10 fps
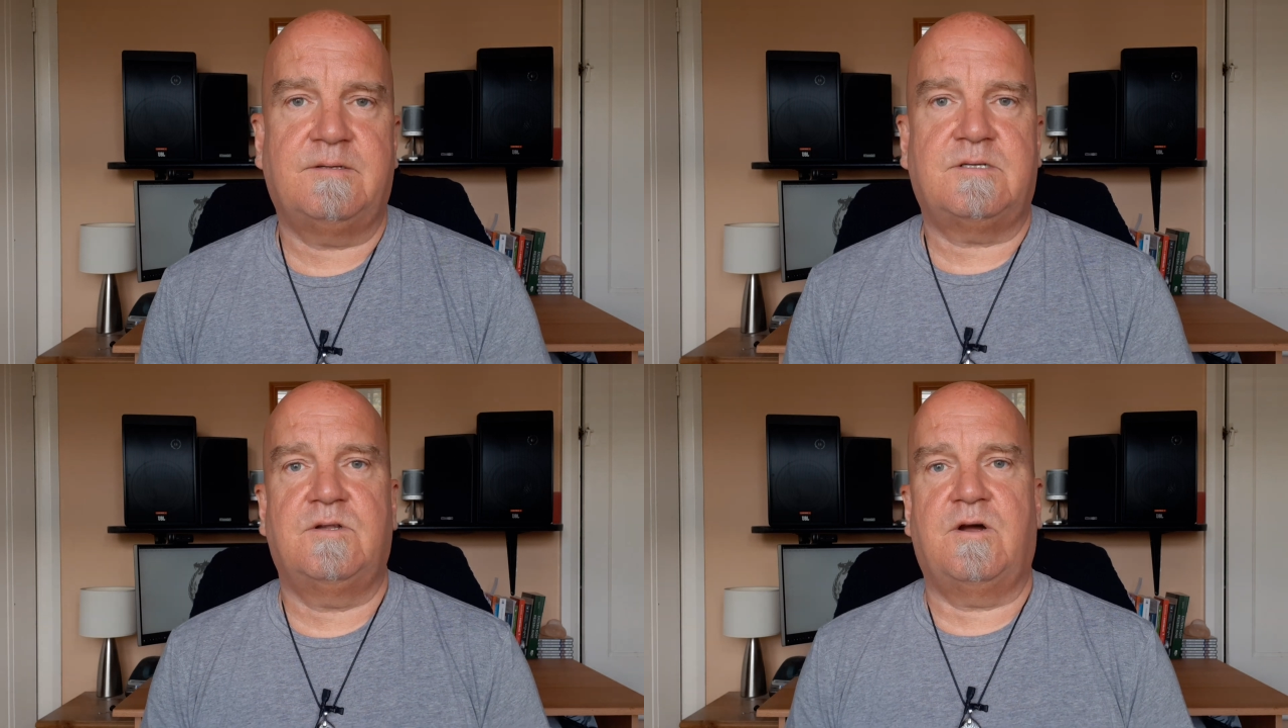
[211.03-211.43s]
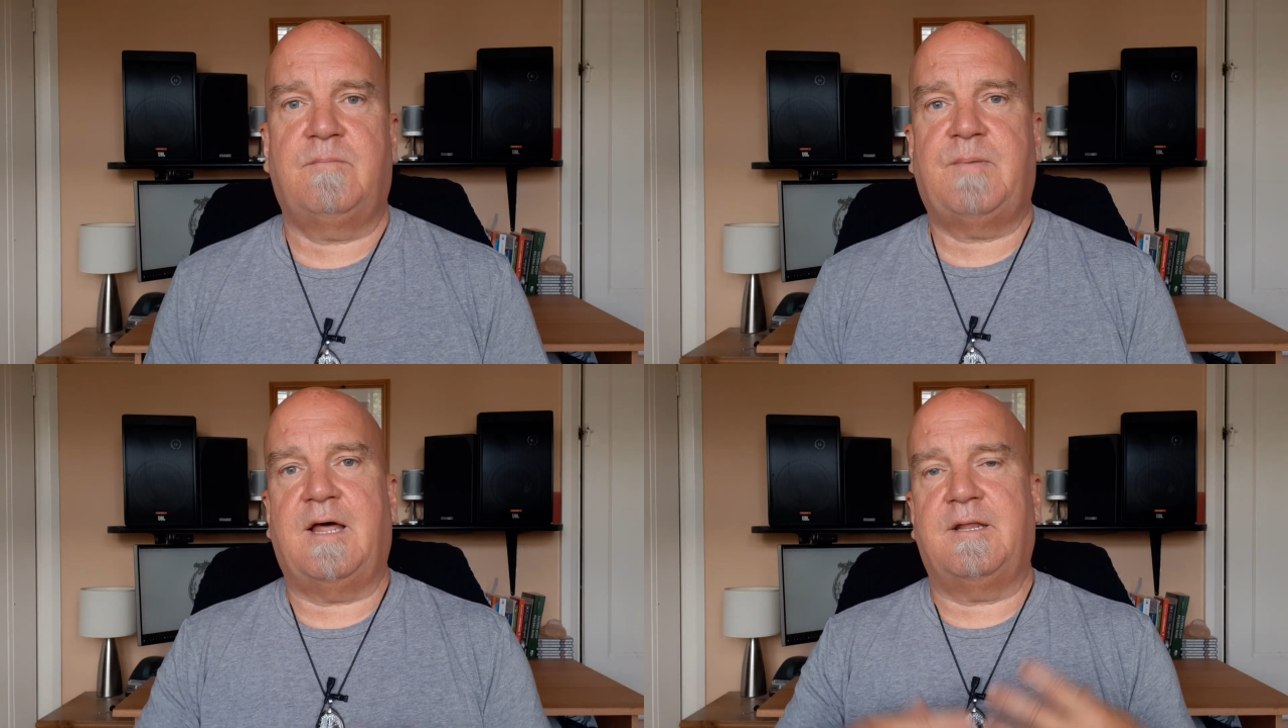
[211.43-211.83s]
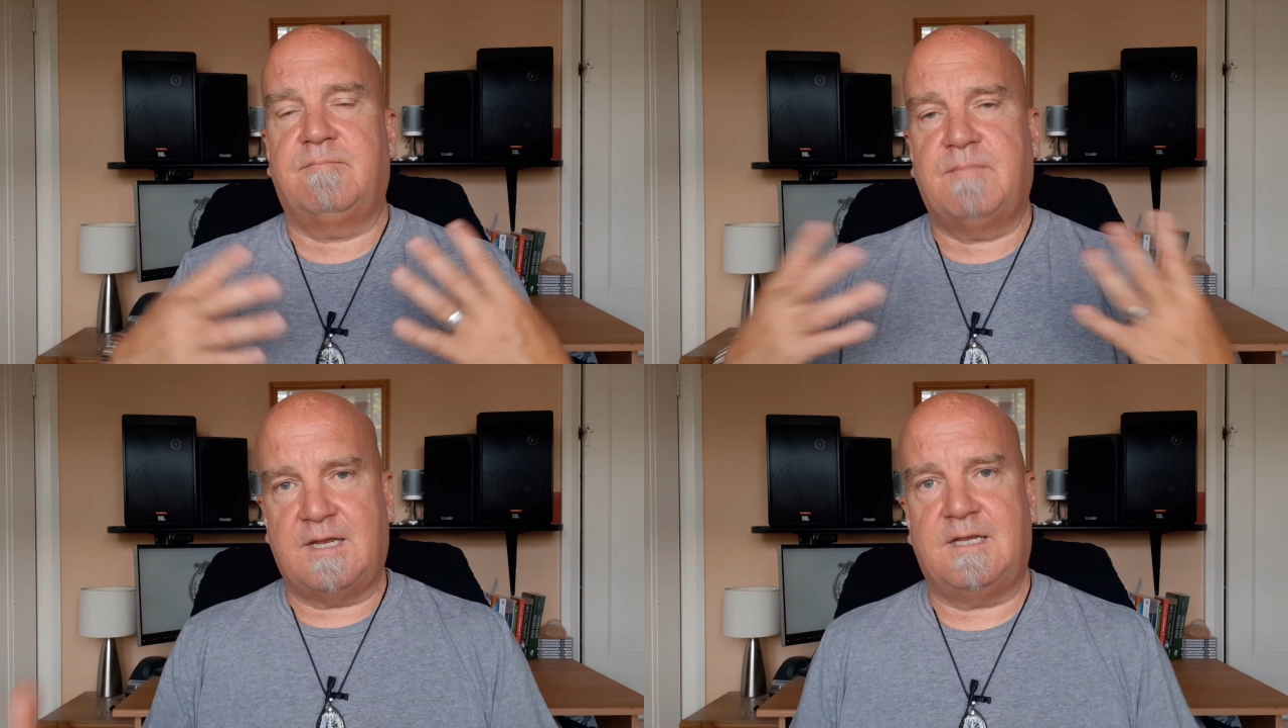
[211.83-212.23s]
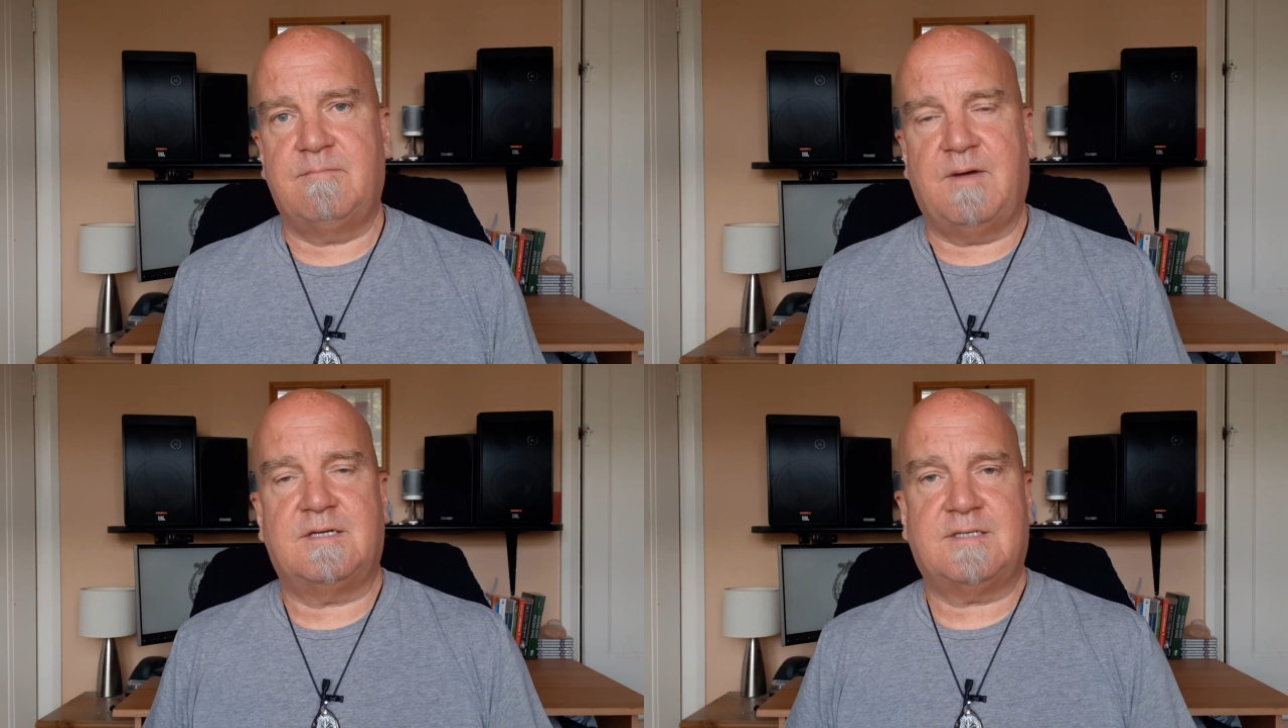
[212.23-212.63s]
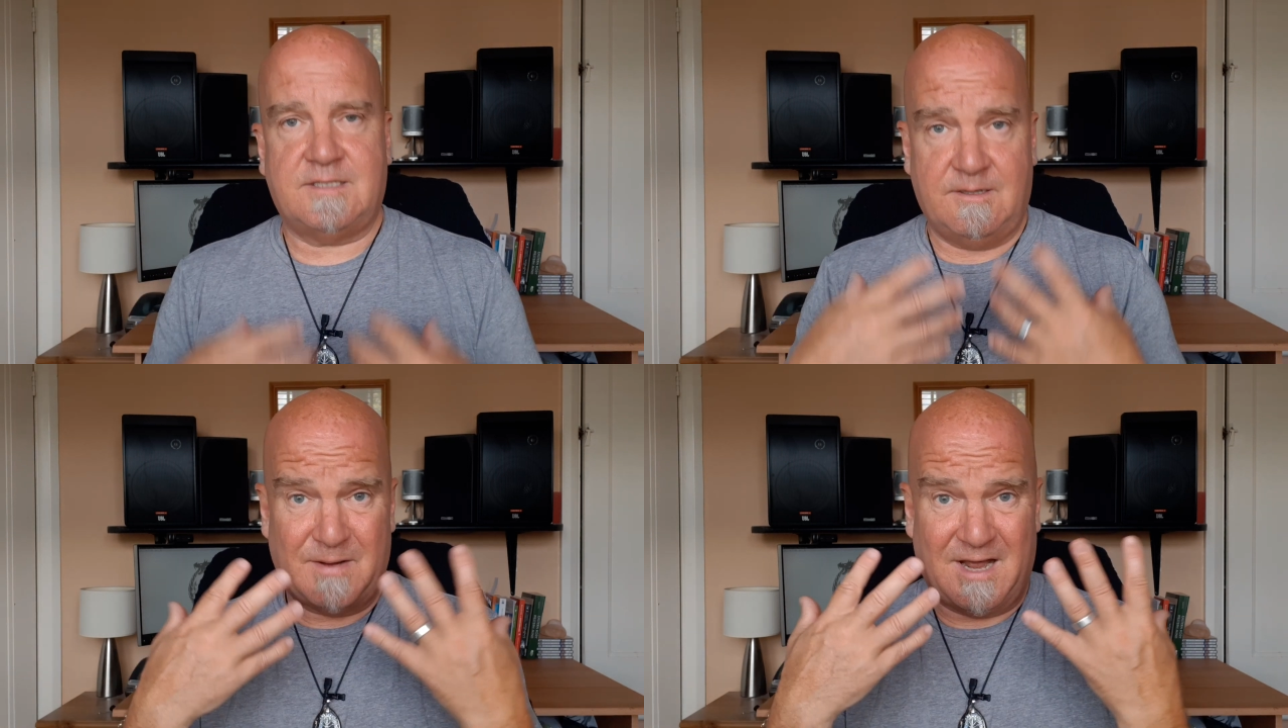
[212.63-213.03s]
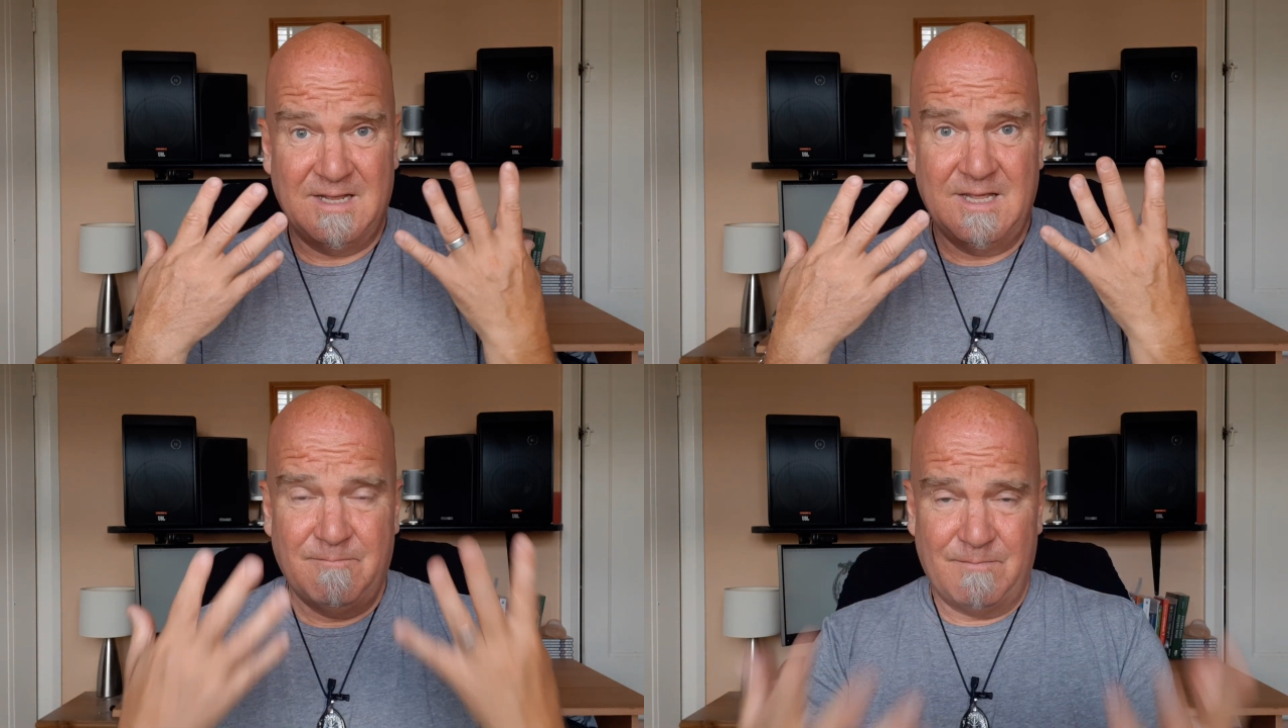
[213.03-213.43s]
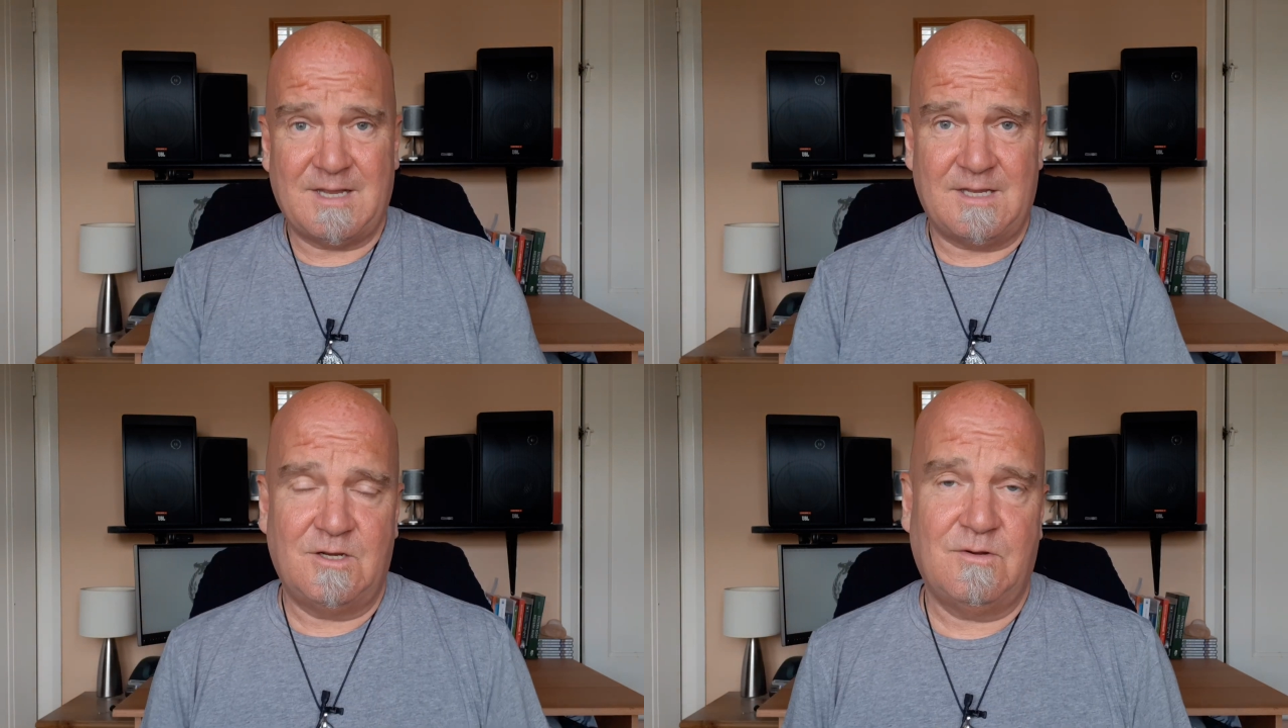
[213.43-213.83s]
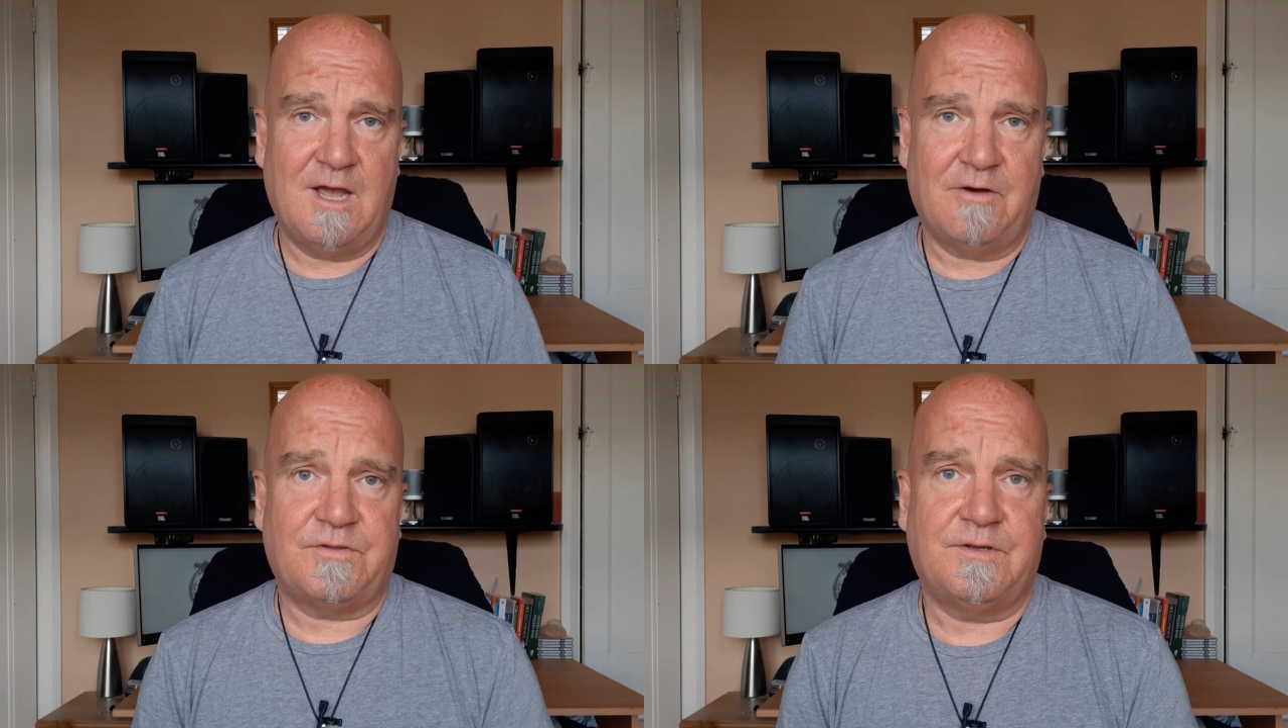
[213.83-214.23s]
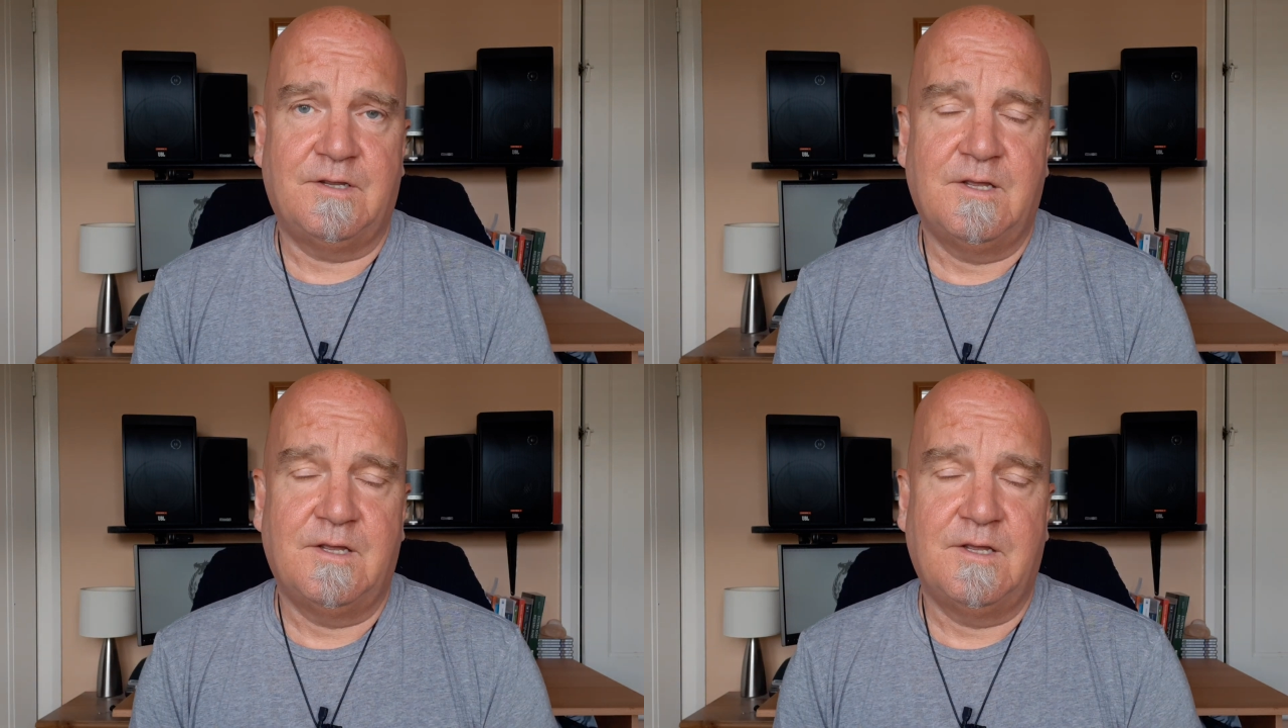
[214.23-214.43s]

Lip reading: It's not about making the money. It's actually about making you healthy.